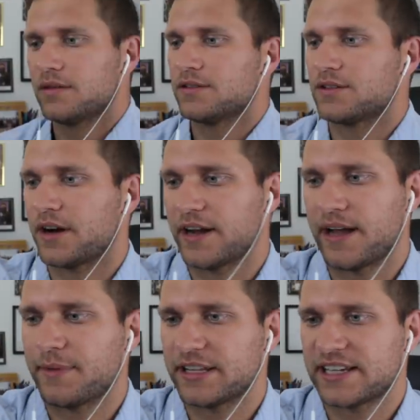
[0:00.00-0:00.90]
Sorry,
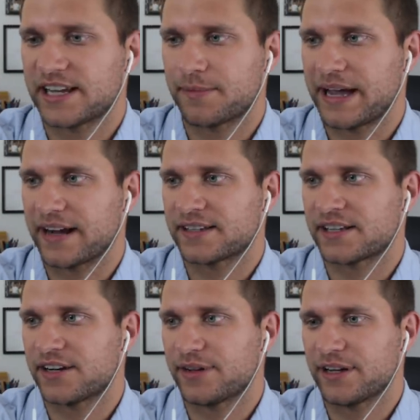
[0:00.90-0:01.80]
I'm going to take it back because
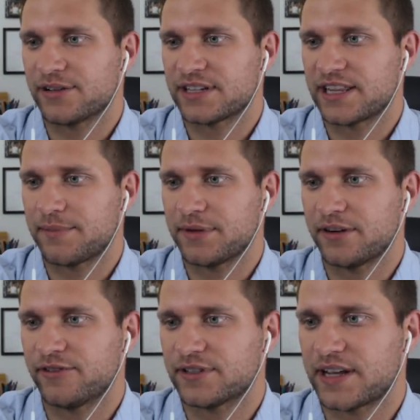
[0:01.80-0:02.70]
I know he goes into that
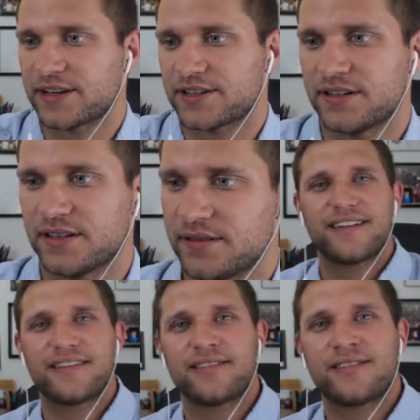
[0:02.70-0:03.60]
beautiful section.
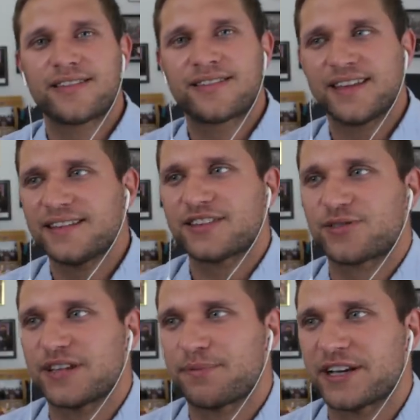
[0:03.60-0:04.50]
The thing that's
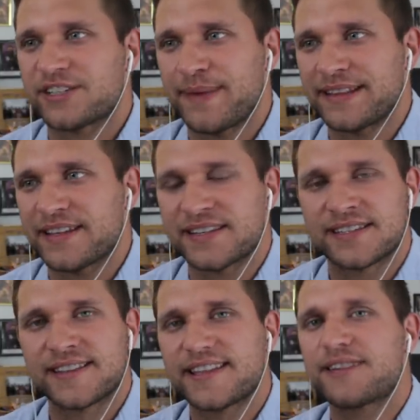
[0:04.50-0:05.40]
really impressive about this
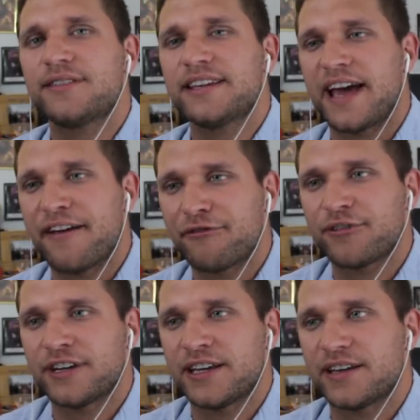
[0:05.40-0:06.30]
is literally
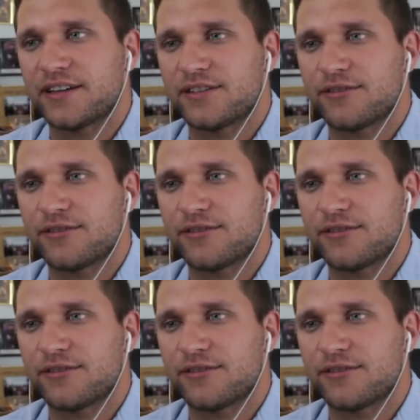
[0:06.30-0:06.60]
every